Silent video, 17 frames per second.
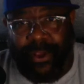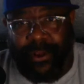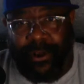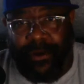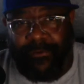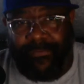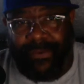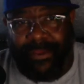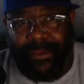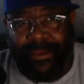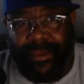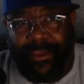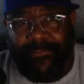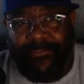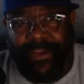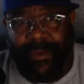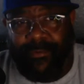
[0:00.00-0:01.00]
Coffee.
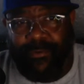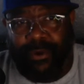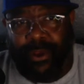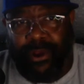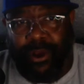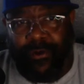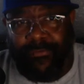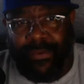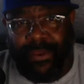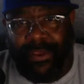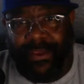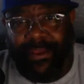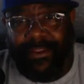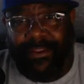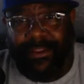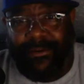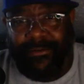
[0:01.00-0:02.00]
Fat Boy Coffee.
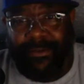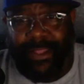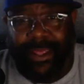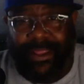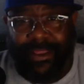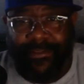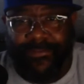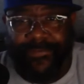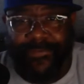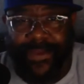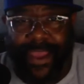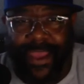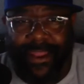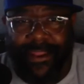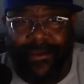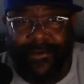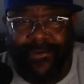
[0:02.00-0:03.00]
Don't let the
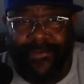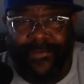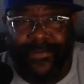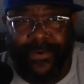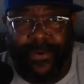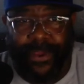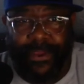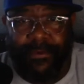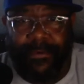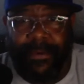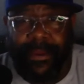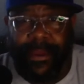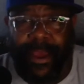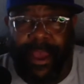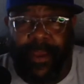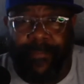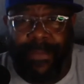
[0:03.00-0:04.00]
fat fool you.
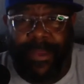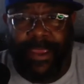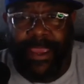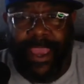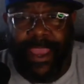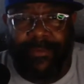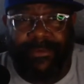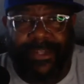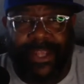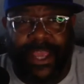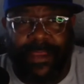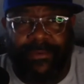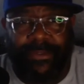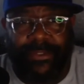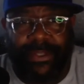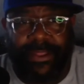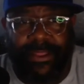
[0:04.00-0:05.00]
I'm Big Game
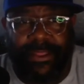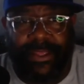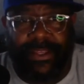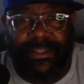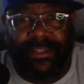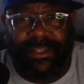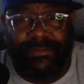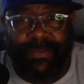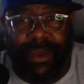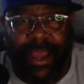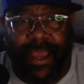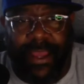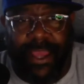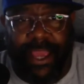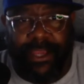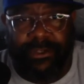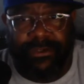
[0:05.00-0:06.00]
James. This is my
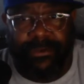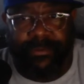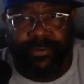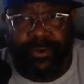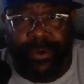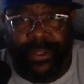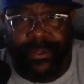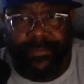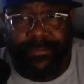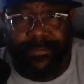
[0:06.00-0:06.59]
extra point.